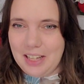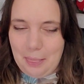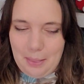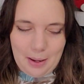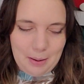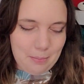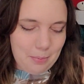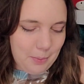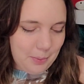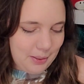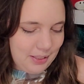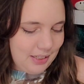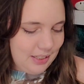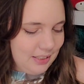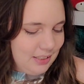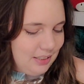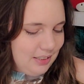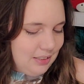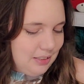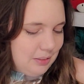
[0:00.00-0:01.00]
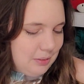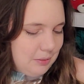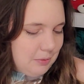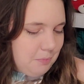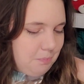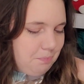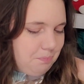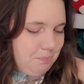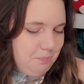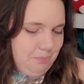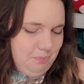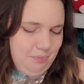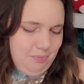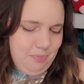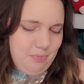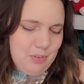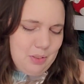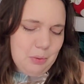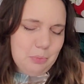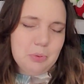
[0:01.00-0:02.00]
at that point,
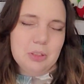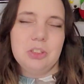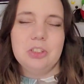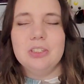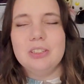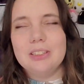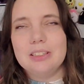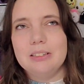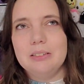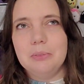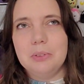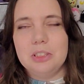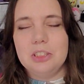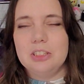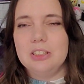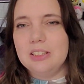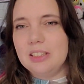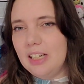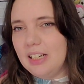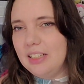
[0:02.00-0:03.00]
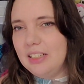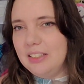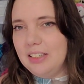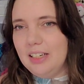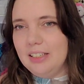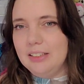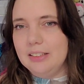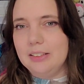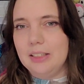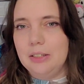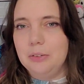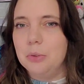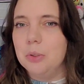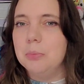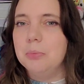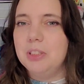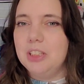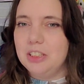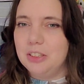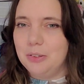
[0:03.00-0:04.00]
which is kind of nice. I
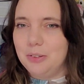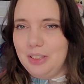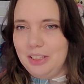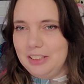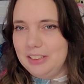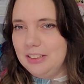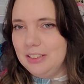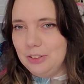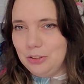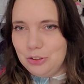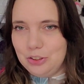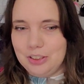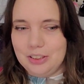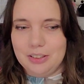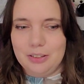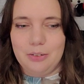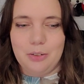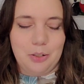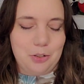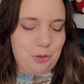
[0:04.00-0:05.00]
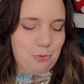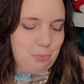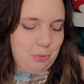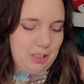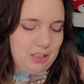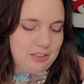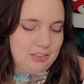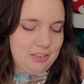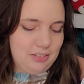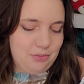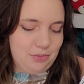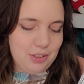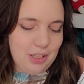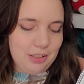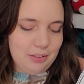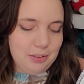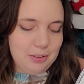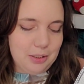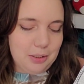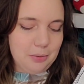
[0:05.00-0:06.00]
normally don't like stitching the large blocks of
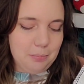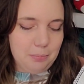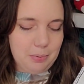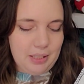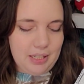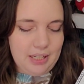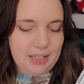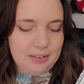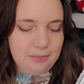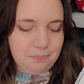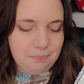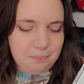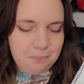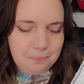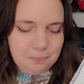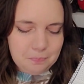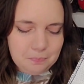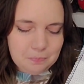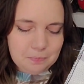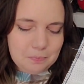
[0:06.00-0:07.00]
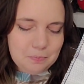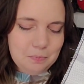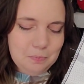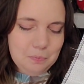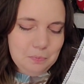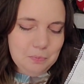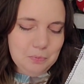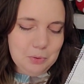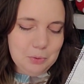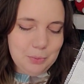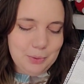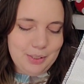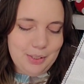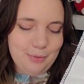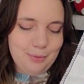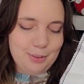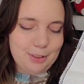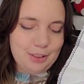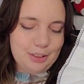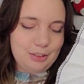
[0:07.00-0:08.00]
color, but
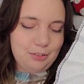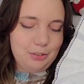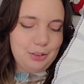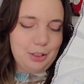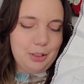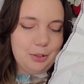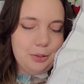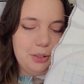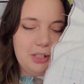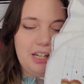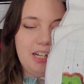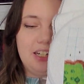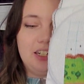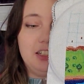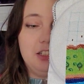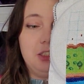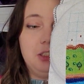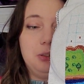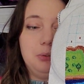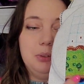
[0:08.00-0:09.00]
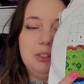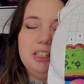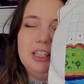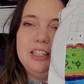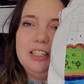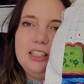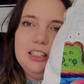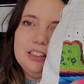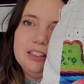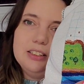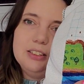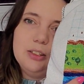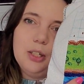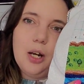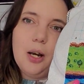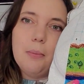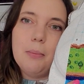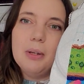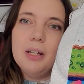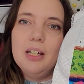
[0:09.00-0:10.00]
whenever you know, like, oh well, I need to
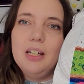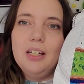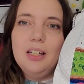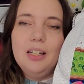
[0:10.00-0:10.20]
stop,